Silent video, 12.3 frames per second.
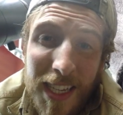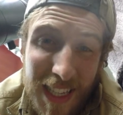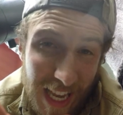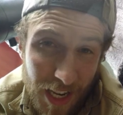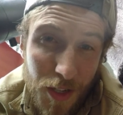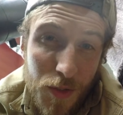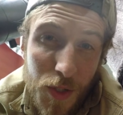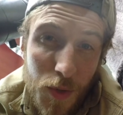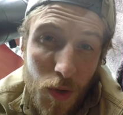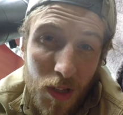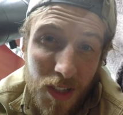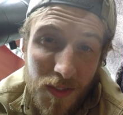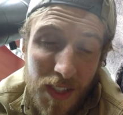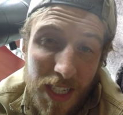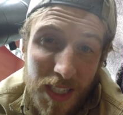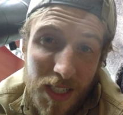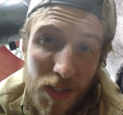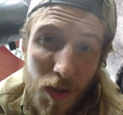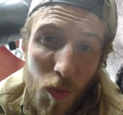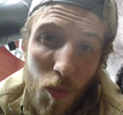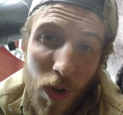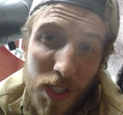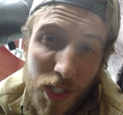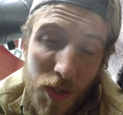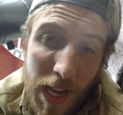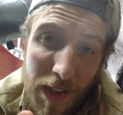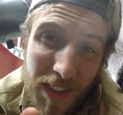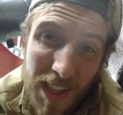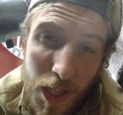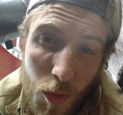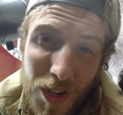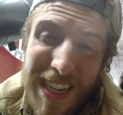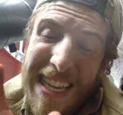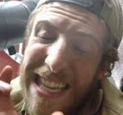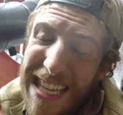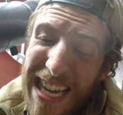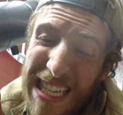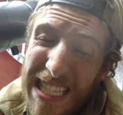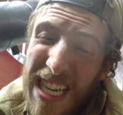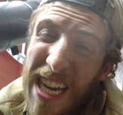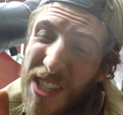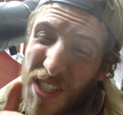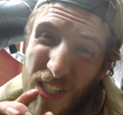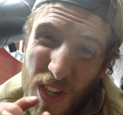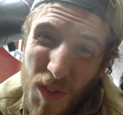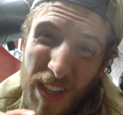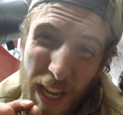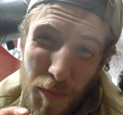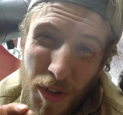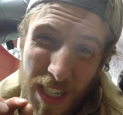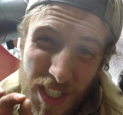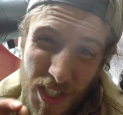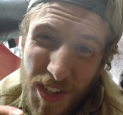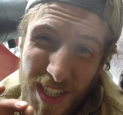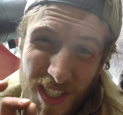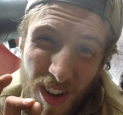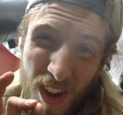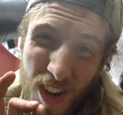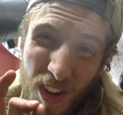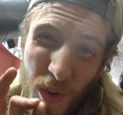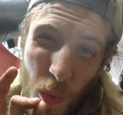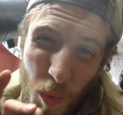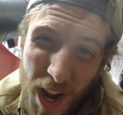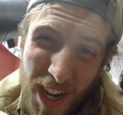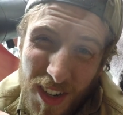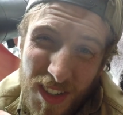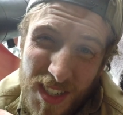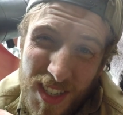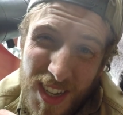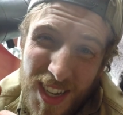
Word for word: Can you do all of this once you have it lowered? Yes, I just don't like putting stress on wires,